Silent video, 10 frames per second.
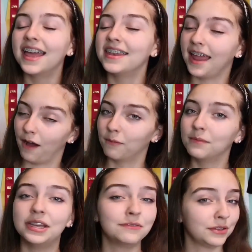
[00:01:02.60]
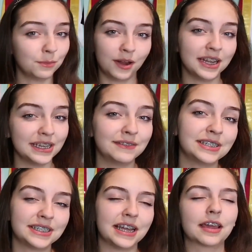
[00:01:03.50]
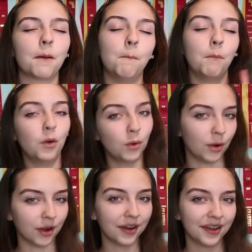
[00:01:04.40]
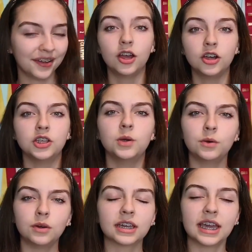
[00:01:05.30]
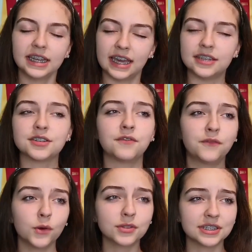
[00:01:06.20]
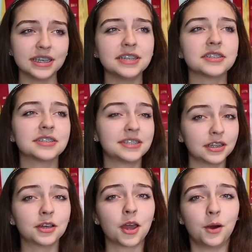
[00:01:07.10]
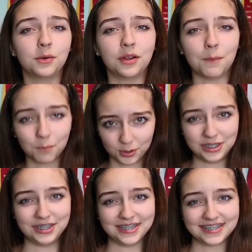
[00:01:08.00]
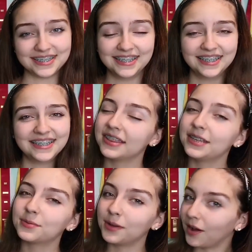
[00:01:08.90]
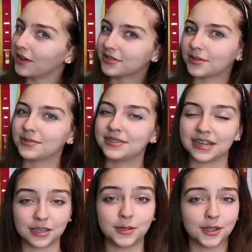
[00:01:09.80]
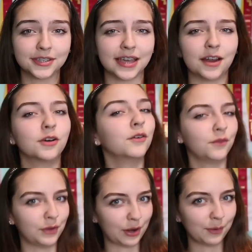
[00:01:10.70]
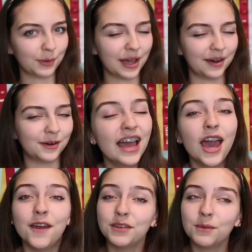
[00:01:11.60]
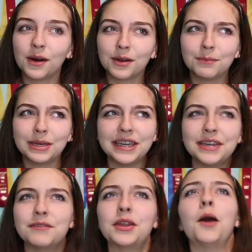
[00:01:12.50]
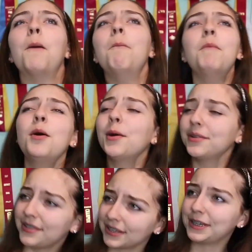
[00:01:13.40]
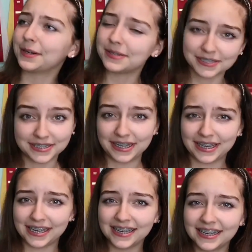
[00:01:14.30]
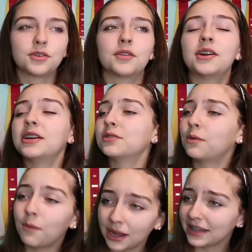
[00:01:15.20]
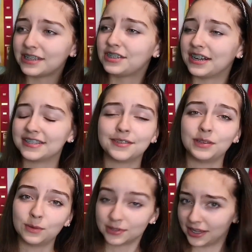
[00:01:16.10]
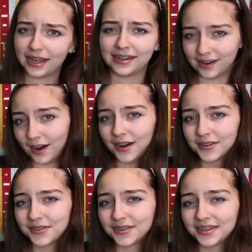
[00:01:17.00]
Now, if you want to even stick more, you can get full seat silicone breeches. These will also stick you to the saddle very well. If you want to be even more secure and sticky, so there is way less chance of you sliding off,